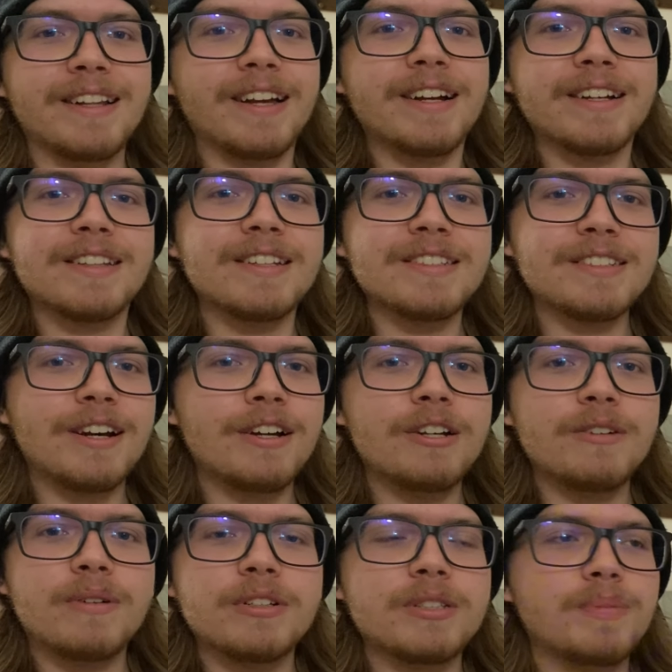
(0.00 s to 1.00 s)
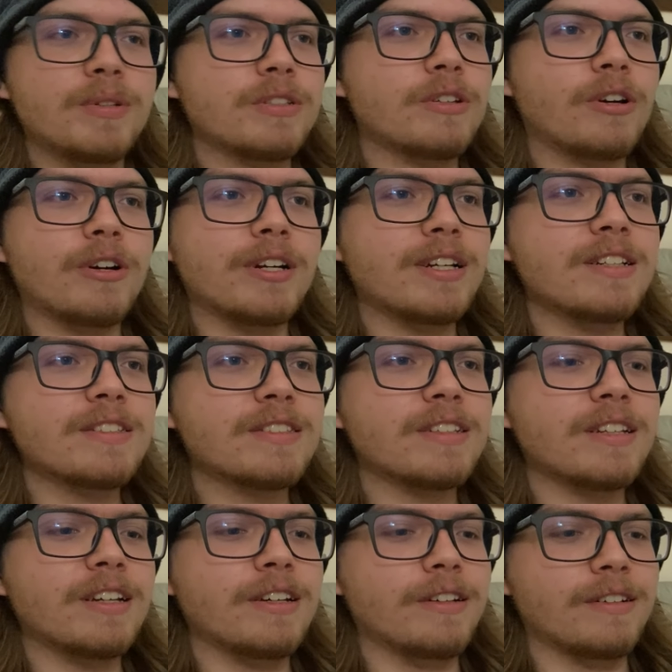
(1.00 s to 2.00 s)
Like, these Caillou YTPs are
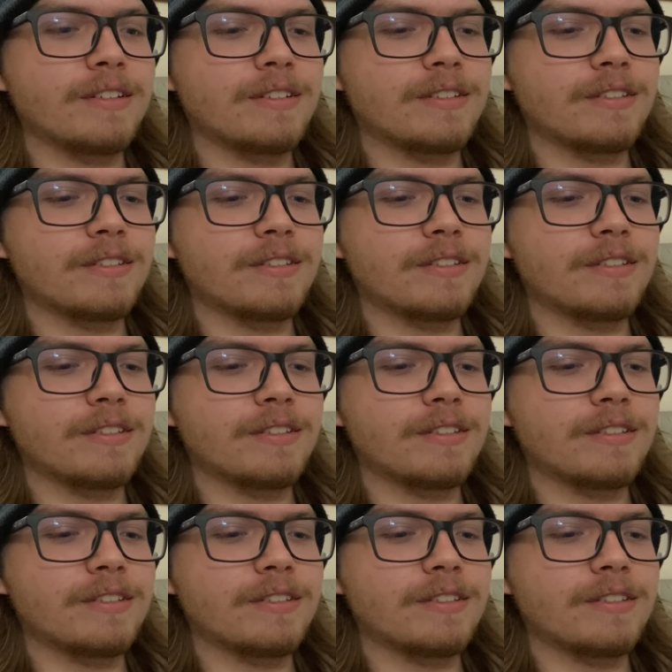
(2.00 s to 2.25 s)
insane.